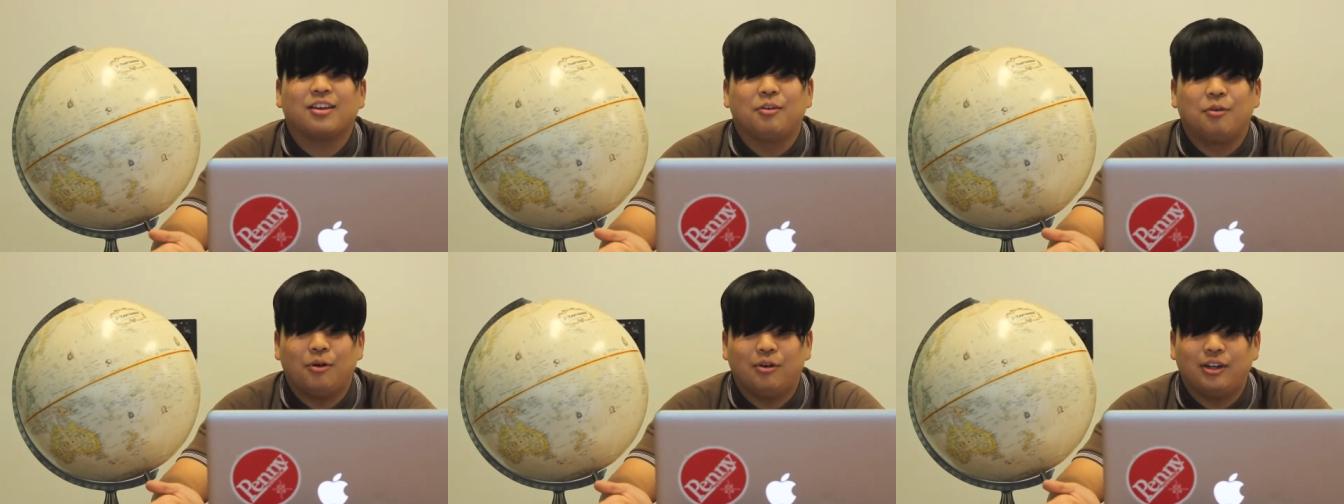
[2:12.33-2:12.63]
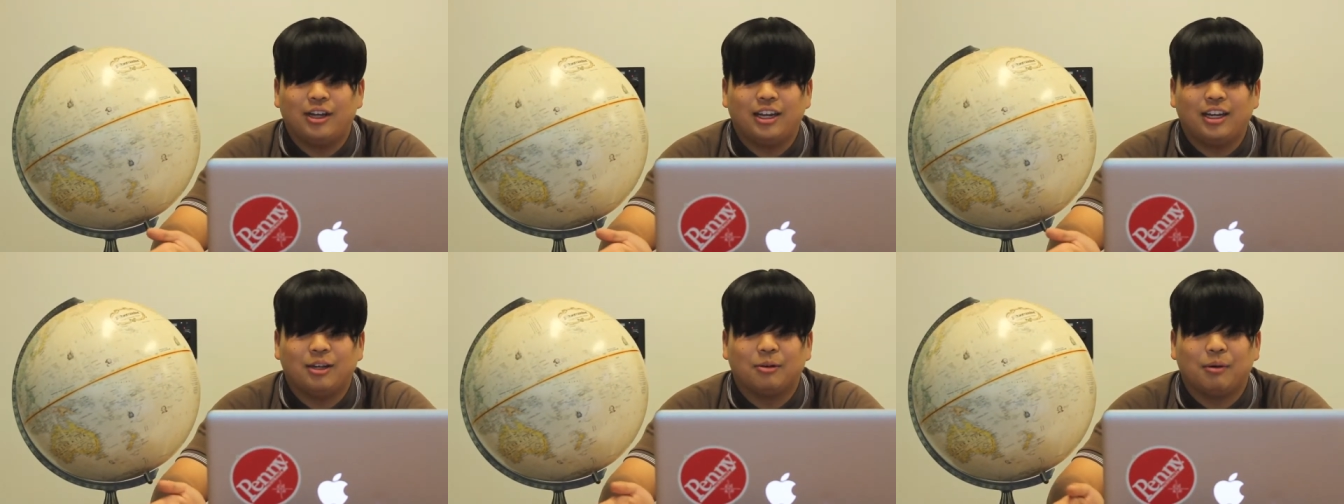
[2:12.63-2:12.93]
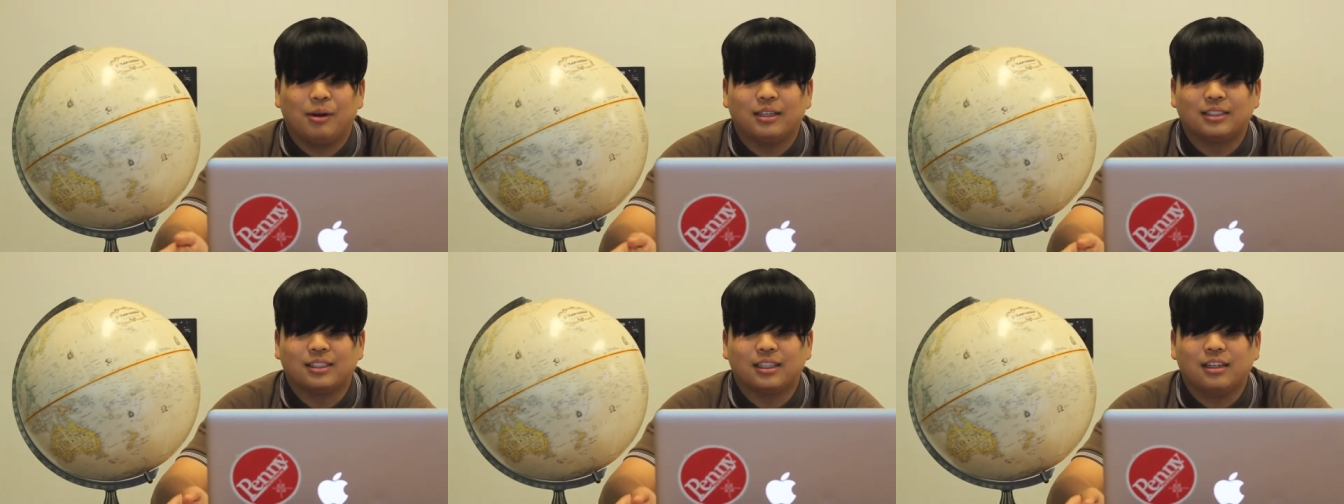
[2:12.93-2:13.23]
Well,
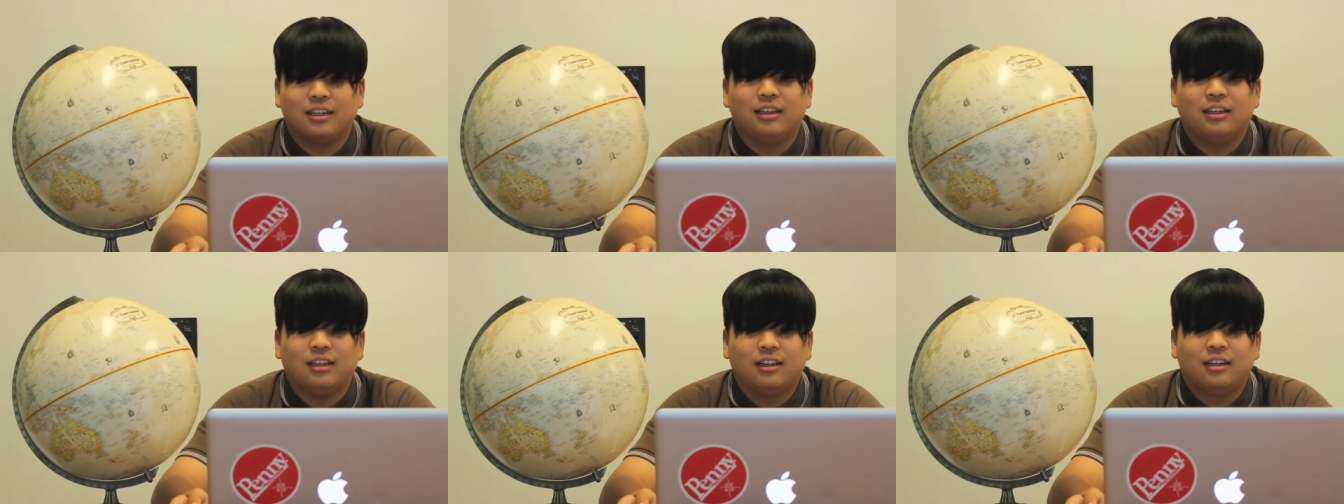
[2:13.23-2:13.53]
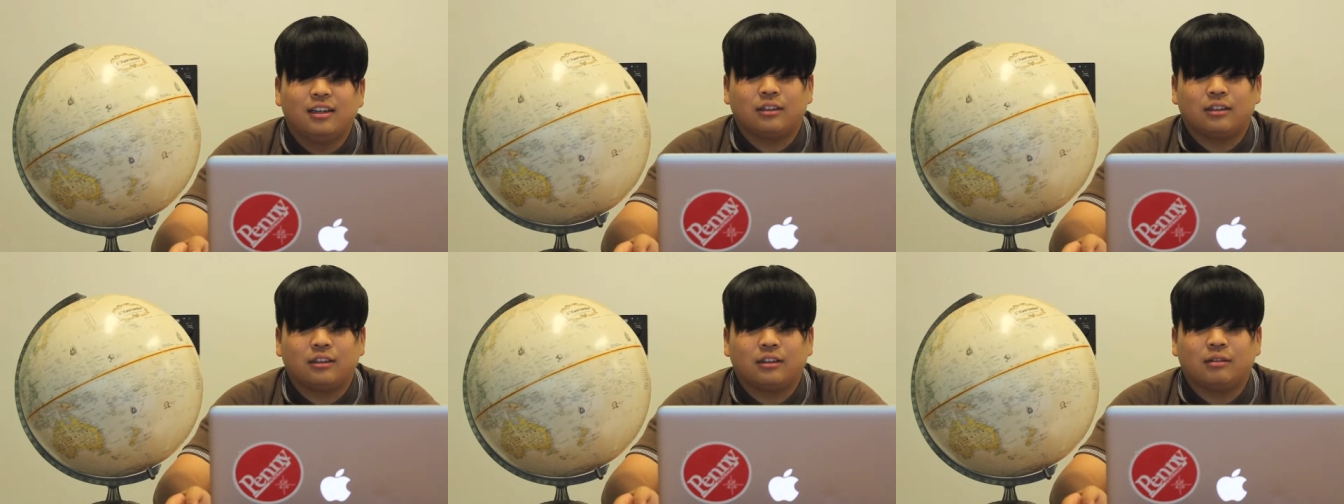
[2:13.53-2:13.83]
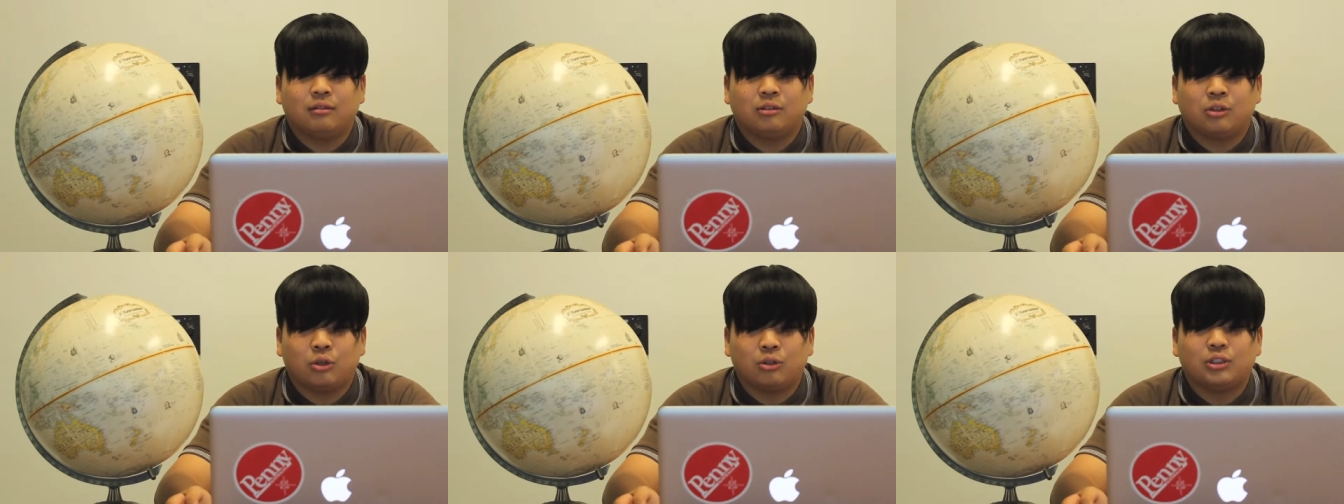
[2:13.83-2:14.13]
anyways,
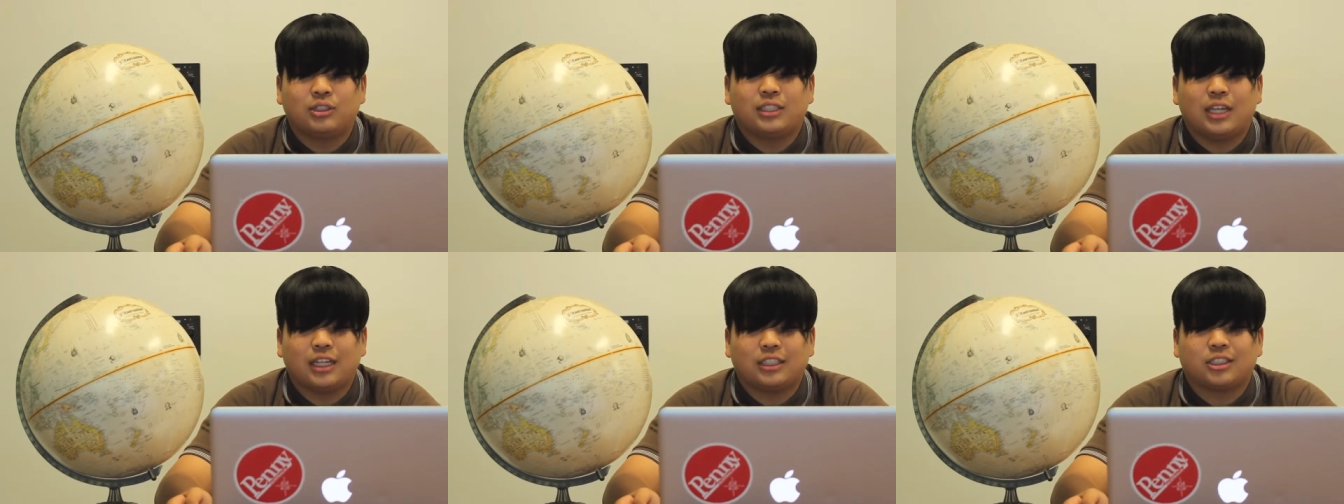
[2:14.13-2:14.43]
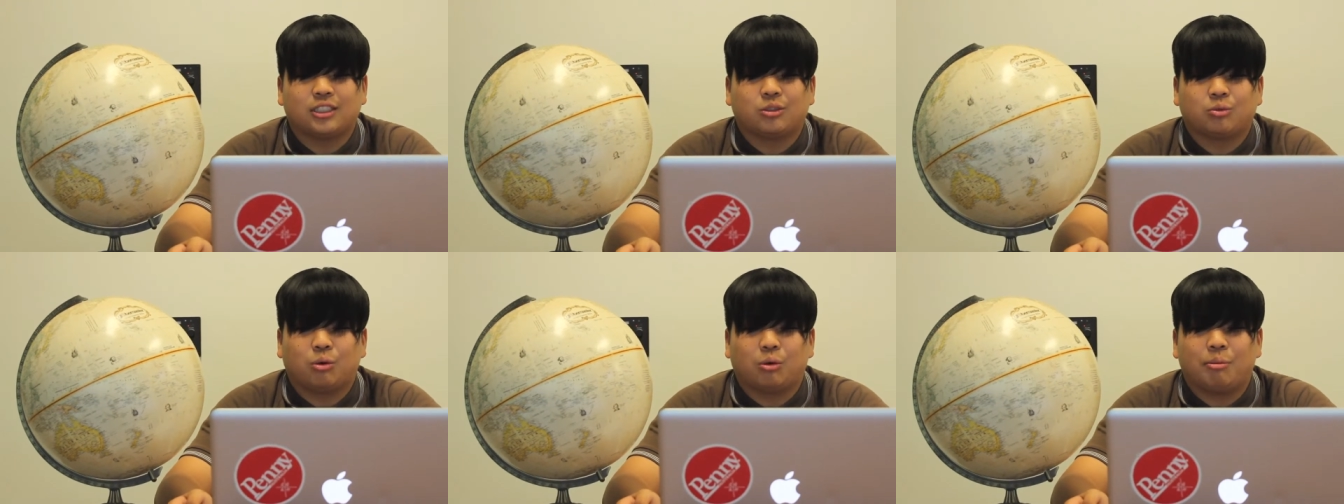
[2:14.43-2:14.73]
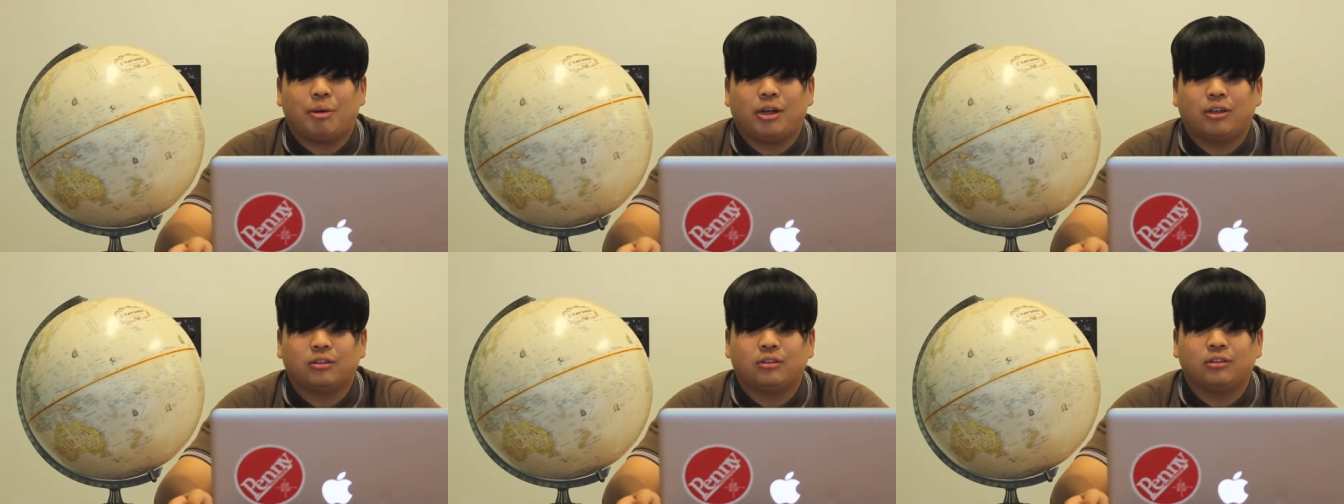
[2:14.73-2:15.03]
those taxes were
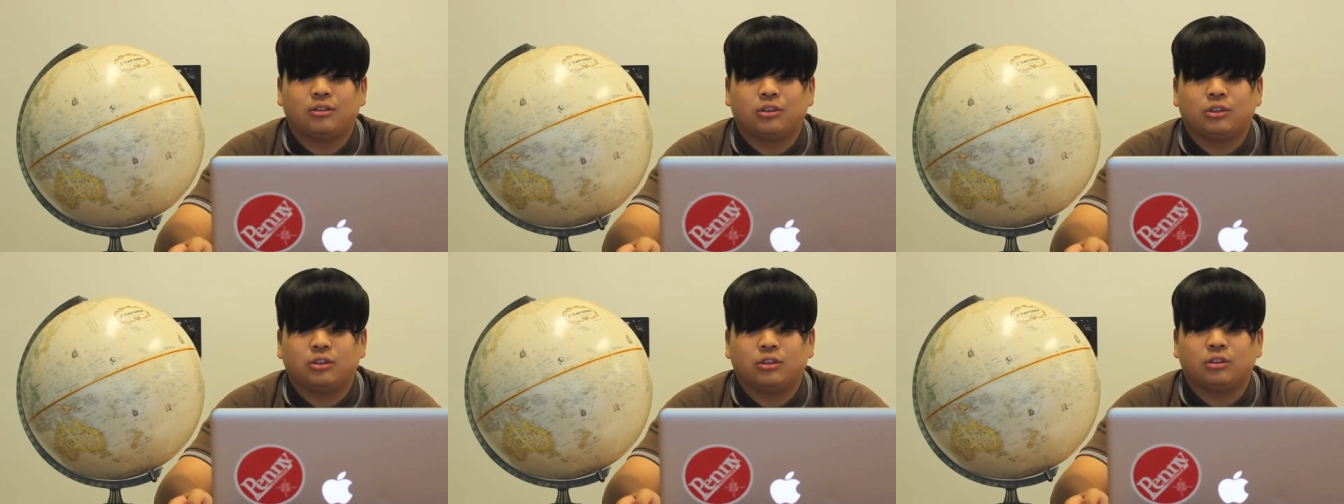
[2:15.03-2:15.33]
about